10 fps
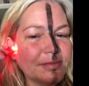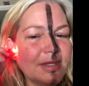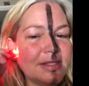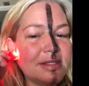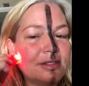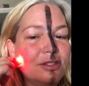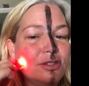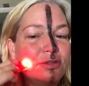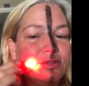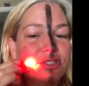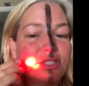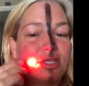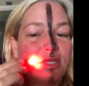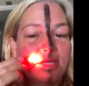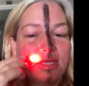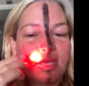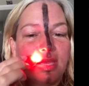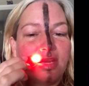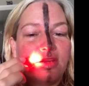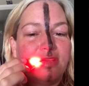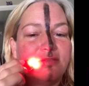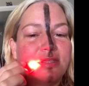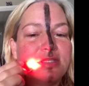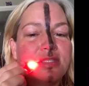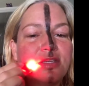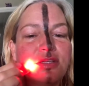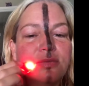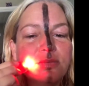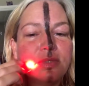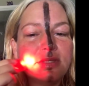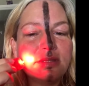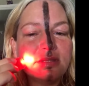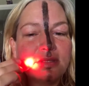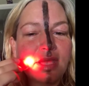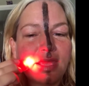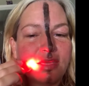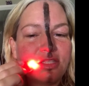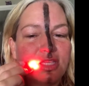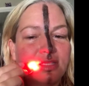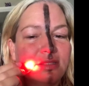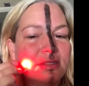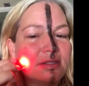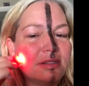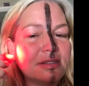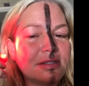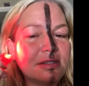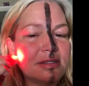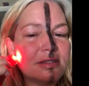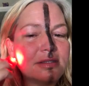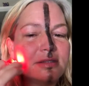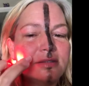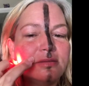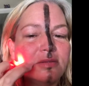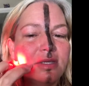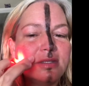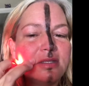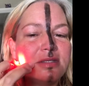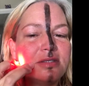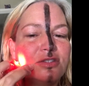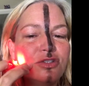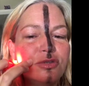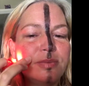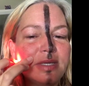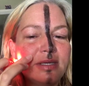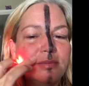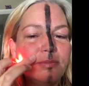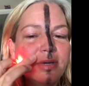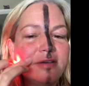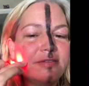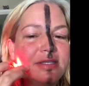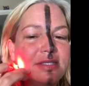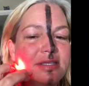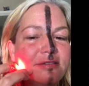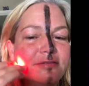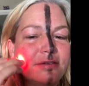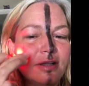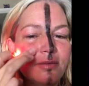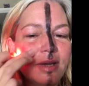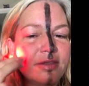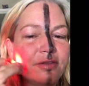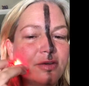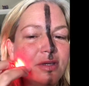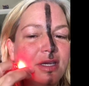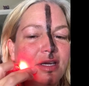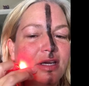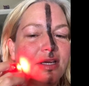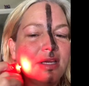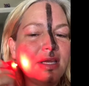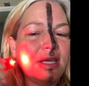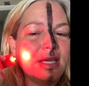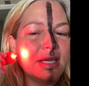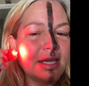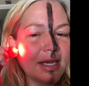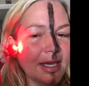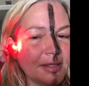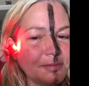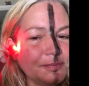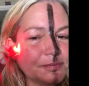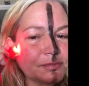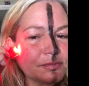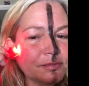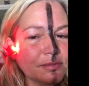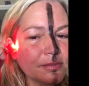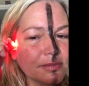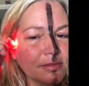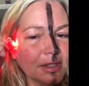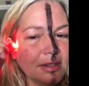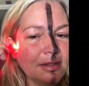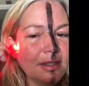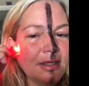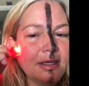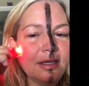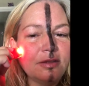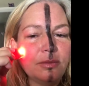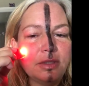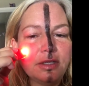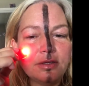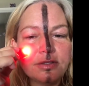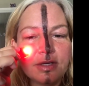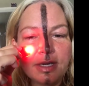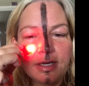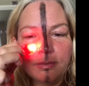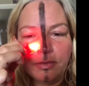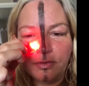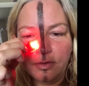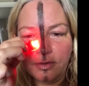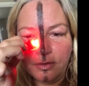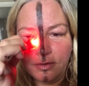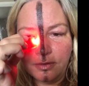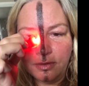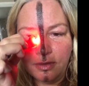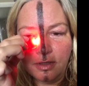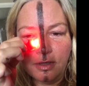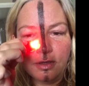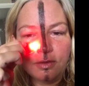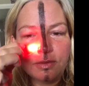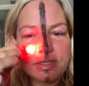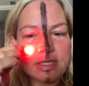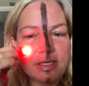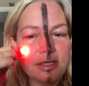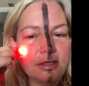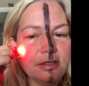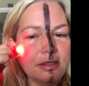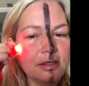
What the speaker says: that's a huge area of concern with aging. You get this droopy, puffy stuff all around through here. And then another one goes right up through the nose here.